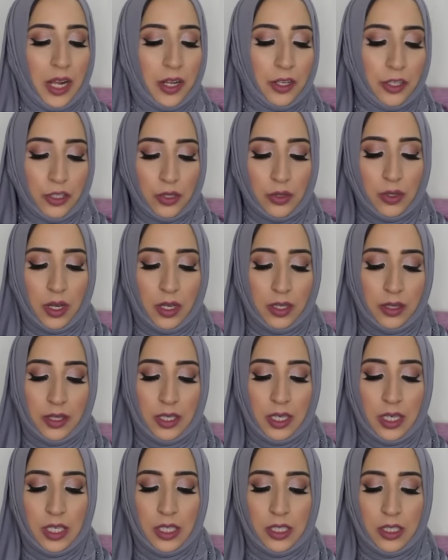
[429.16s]
I also got
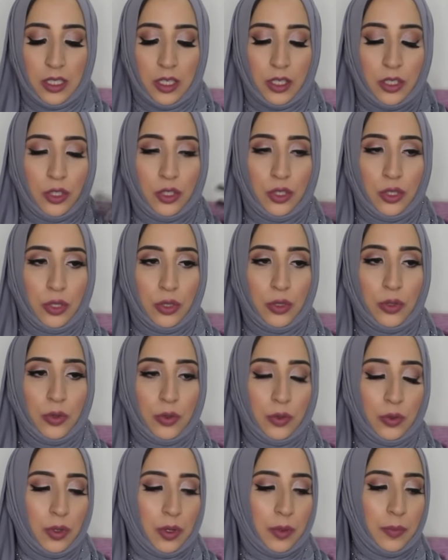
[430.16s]
these
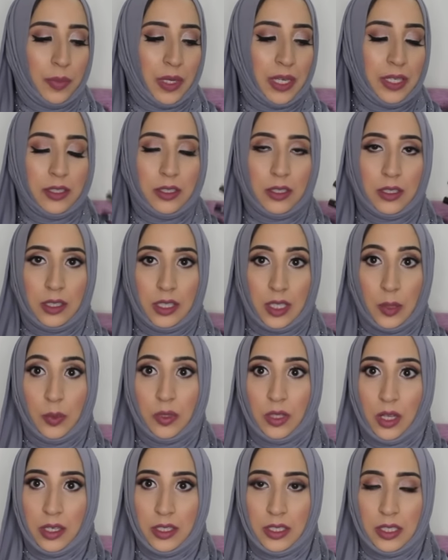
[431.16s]
two pencil lip
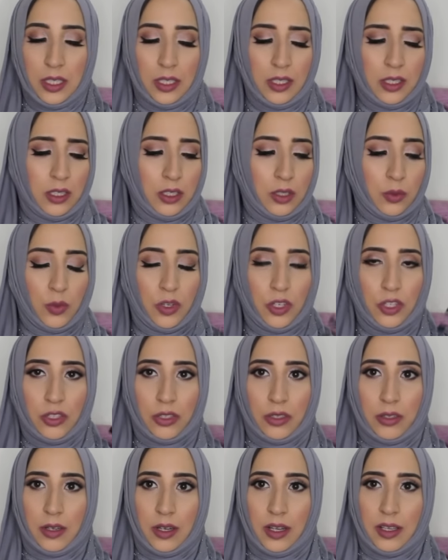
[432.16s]
glosses
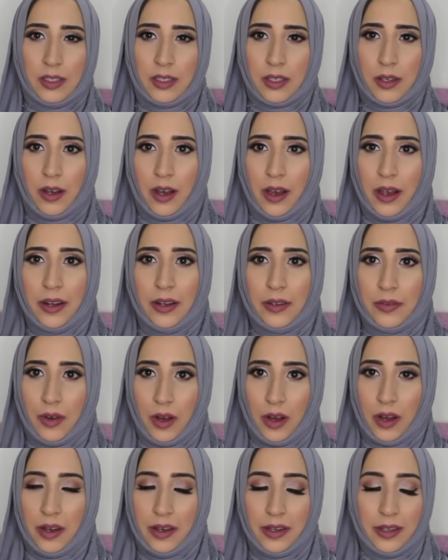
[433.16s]
which is kind of
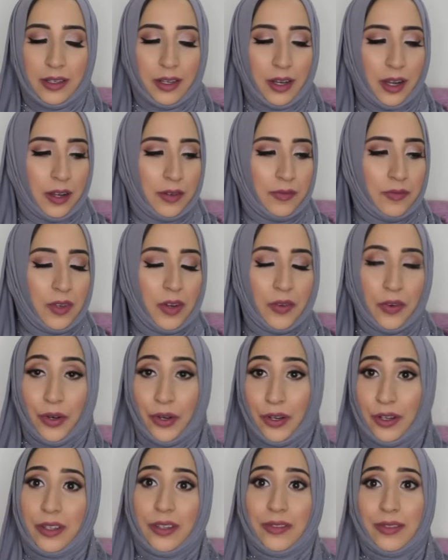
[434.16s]
odd. i have never
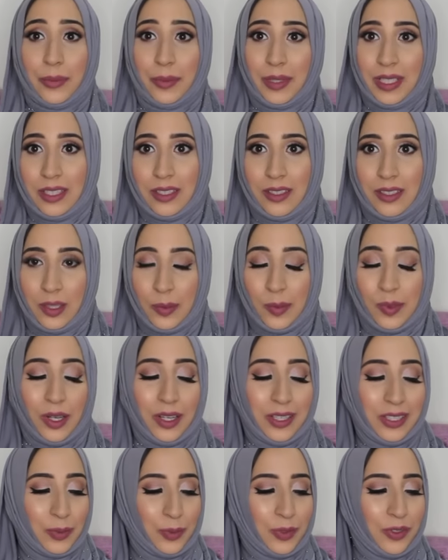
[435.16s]
heard of a pencil lip
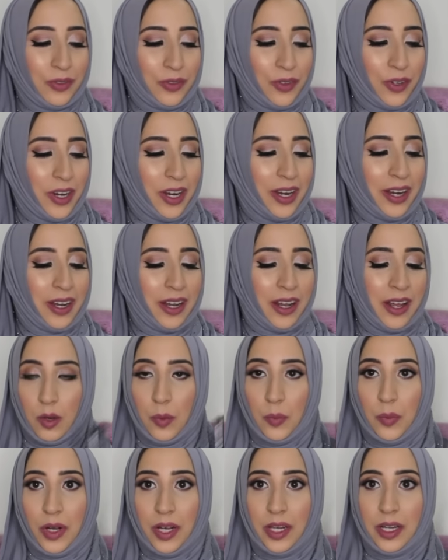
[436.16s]
gloss before
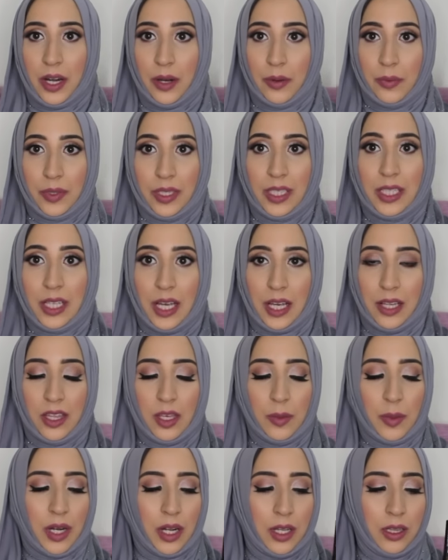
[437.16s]
but I really like
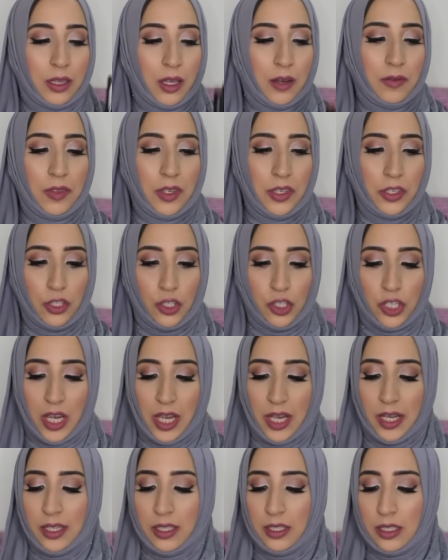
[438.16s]
them and I love these
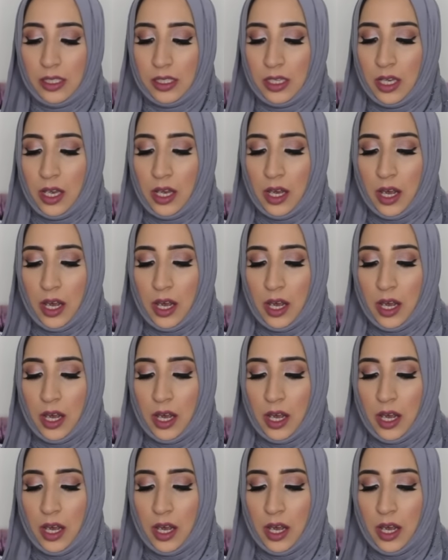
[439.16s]
shades.